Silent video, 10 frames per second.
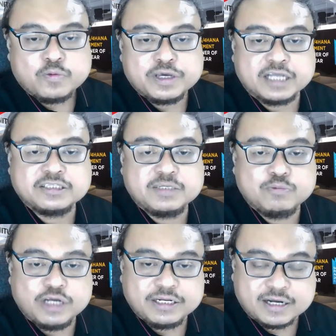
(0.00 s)
we can
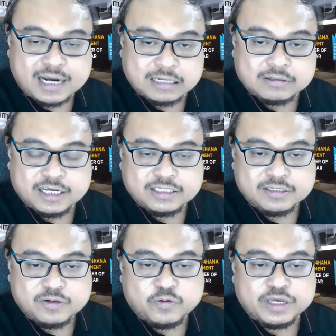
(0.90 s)
simulate the
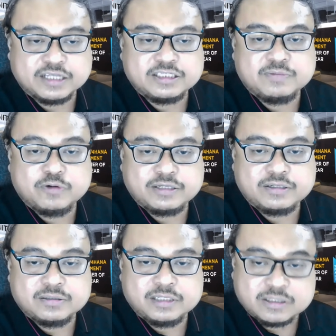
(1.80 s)
calculation, we can
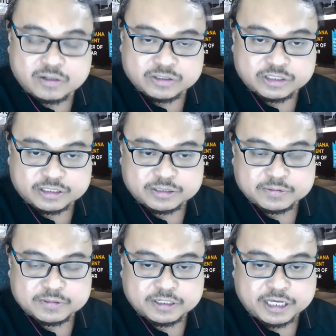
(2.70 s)
simulate disclosures.
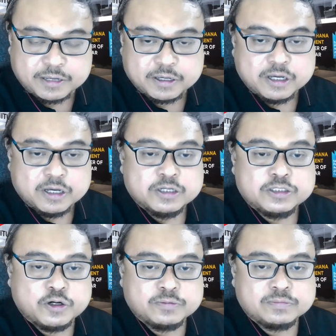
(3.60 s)
Okay,
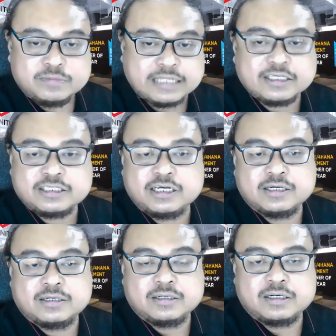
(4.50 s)
so that is
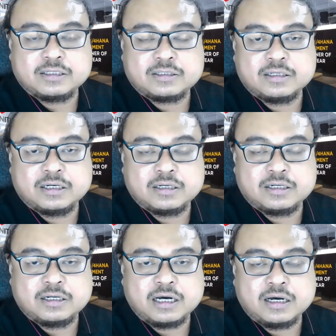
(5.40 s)
the
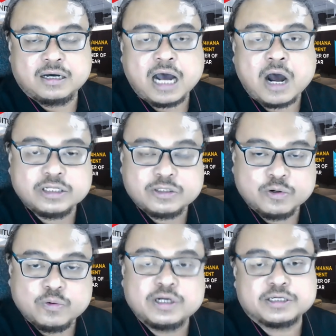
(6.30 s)
how the
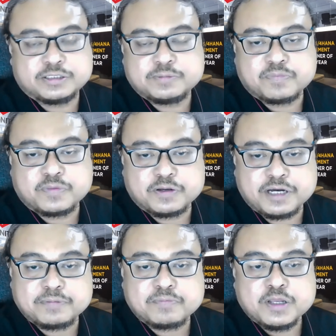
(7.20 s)
tool works,
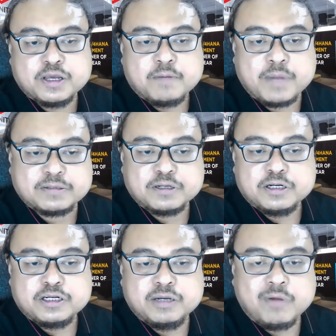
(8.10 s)
right? But
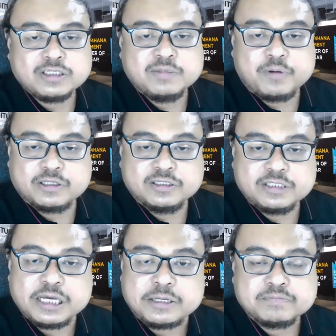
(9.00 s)
the most
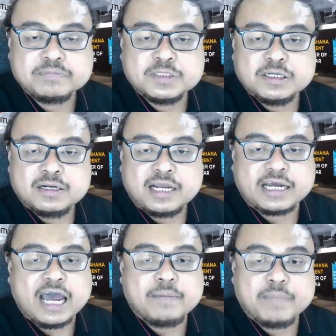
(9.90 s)
important thing,
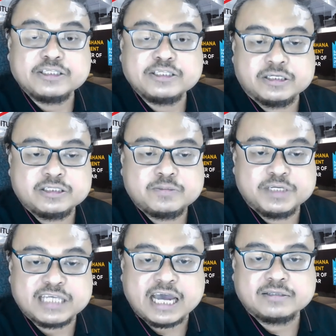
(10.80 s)
like I have mentioned,
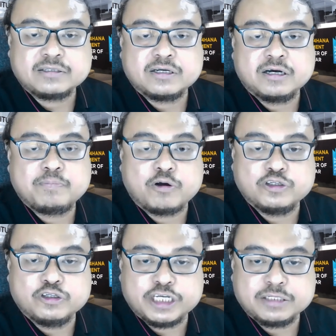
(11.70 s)
besides
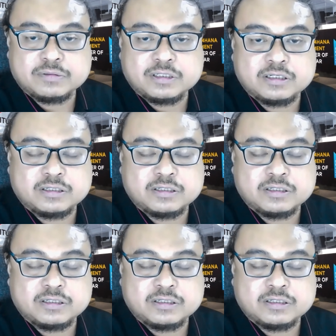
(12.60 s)
producing